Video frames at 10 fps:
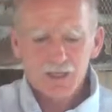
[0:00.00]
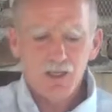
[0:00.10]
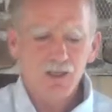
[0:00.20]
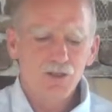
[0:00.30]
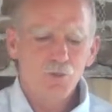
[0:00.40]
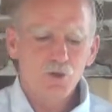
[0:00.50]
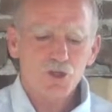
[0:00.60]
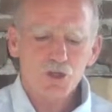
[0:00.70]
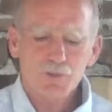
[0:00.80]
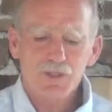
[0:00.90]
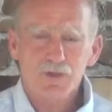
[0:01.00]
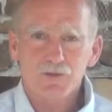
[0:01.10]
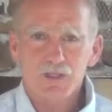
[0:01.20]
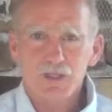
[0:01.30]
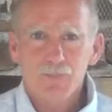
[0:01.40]
in the worship
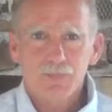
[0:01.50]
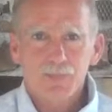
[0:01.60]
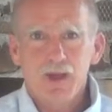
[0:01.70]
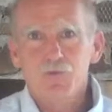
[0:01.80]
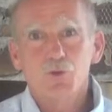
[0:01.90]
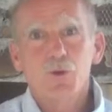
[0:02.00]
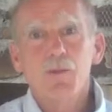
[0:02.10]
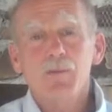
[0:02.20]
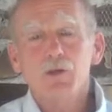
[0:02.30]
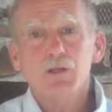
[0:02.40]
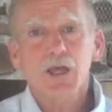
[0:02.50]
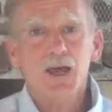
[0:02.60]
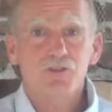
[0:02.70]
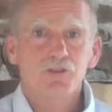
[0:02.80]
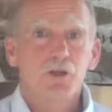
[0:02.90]
service. Now, if you remember
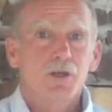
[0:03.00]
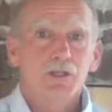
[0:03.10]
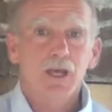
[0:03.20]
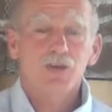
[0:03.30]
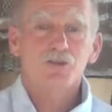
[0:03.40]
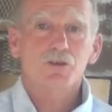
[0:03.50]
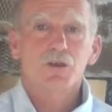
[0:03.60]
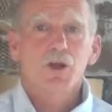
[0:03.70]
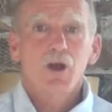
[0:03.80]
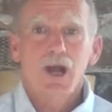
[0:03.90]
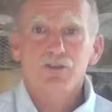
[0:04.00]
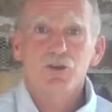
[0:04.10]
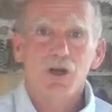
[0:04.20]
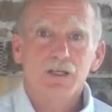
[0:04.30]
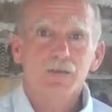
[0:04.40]
last lecture, I
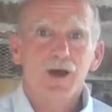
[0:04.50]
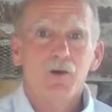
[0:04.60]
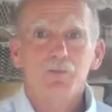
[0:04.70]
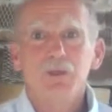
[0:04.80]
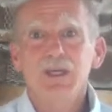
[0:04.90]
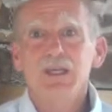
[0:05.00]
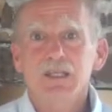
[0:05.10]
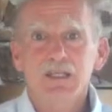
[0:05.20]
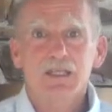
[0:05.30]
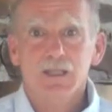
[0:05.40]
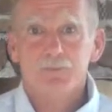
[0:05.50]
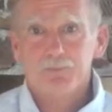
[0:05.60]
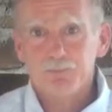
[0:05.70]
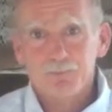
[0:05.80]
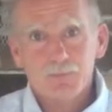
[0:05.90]
talked about means
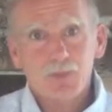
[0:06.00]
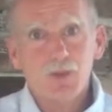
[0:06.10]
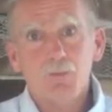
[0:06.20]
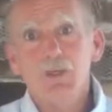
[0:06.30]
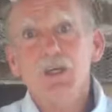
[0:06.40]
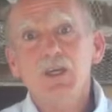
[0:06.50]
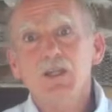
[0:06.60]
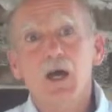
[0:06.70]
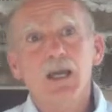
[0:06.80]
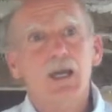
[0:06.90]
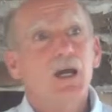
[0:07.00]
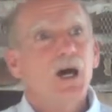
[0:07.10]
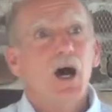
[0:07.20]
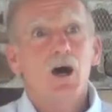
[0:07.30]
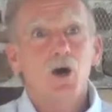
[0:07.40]
being like
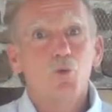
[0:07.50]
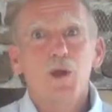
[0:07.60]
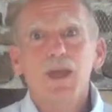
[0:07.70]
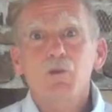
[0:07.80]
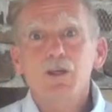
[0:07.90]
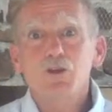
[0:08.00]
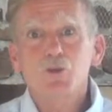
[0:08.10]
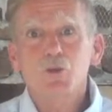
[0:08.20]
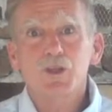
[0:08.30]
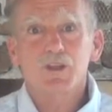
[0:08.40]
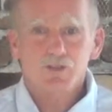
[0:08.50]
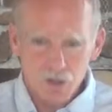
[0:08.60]
a way we do things.